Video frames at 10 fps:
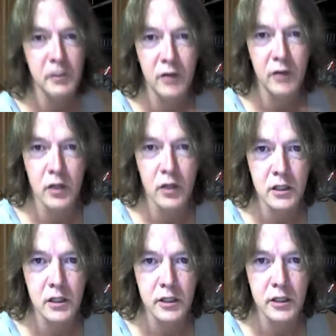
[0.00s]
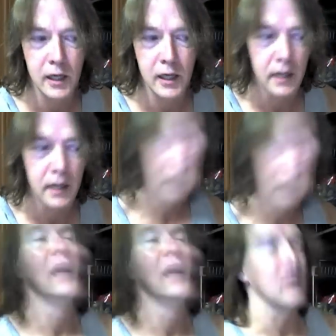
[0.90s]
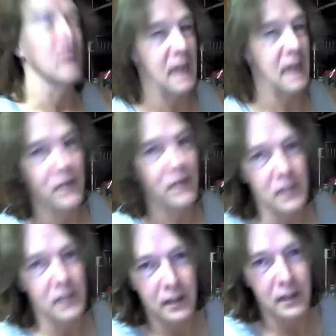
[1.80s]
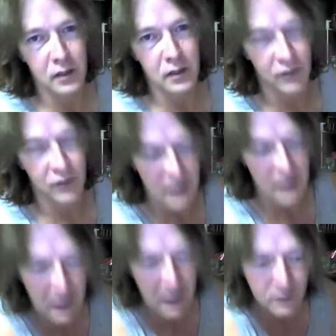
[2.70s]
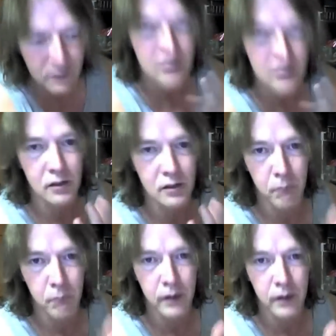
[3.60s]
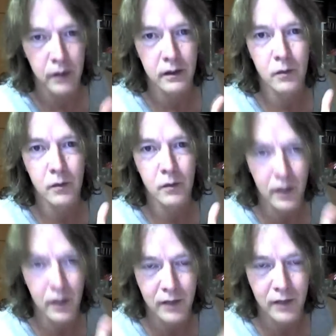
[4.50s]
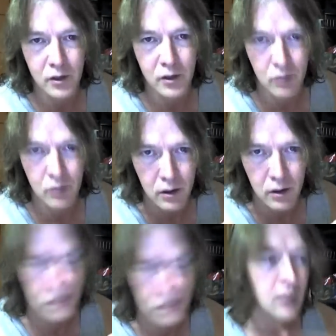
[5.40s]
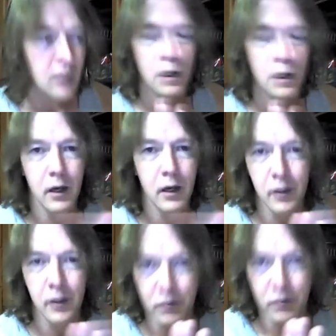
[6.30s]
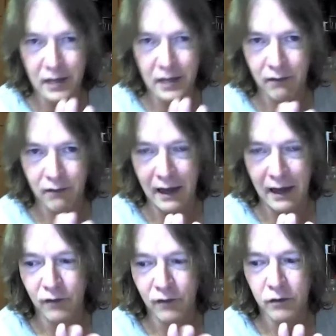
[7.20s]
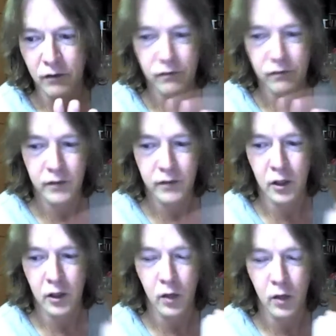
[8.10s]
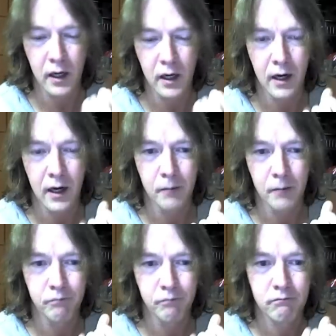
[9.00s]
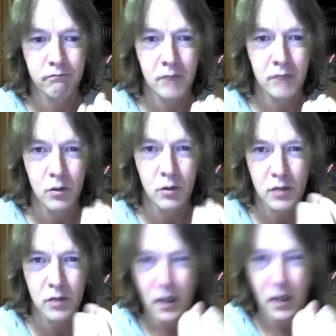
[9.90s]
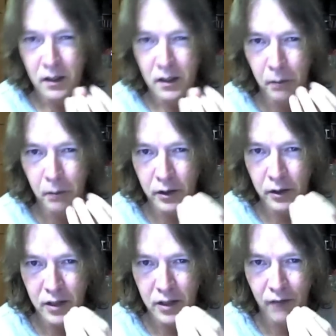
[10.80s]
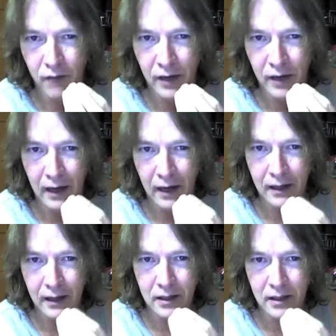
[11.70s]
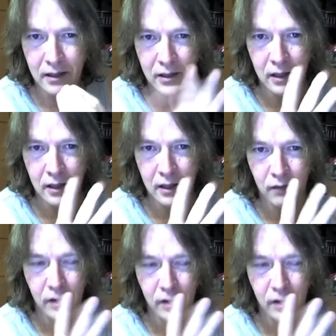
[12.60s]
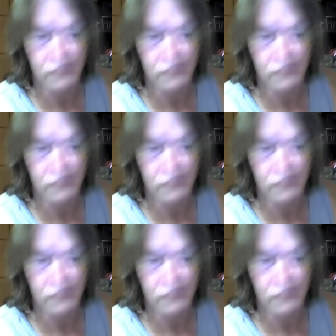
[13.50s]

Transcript: I mentioned about the goodies in this skillet. If it's obvious that you burn whatever it is you cooked, don't save that. If you don't want to use the burnt stuff, okay? That's not good